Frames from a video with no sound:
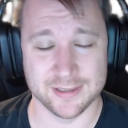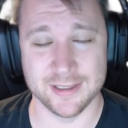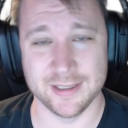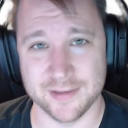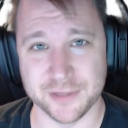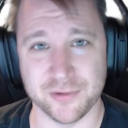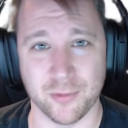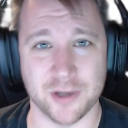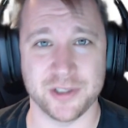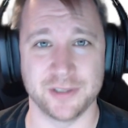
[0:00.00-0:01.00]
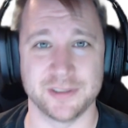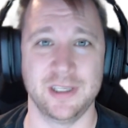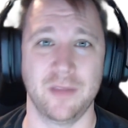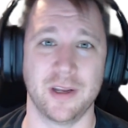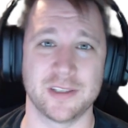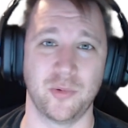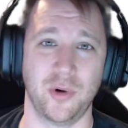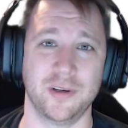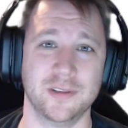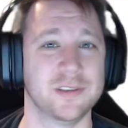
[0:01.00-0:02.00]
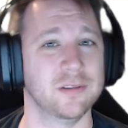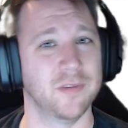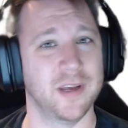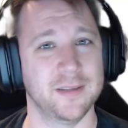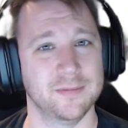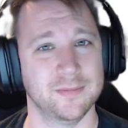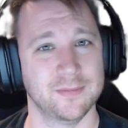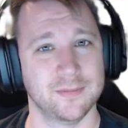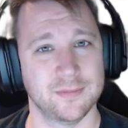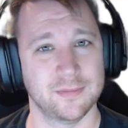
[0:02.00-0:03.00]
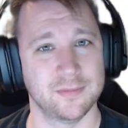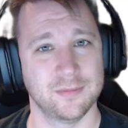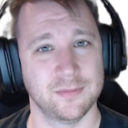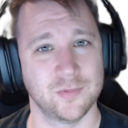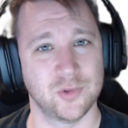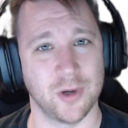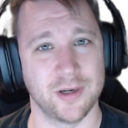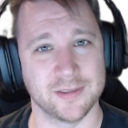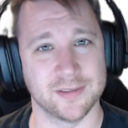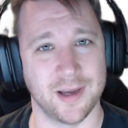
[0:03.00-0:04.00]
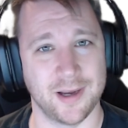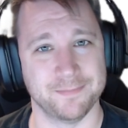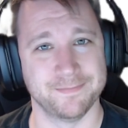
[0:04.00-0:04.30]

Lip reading: And thanks for watching. I'll see you on the next one. Until then, try not to die.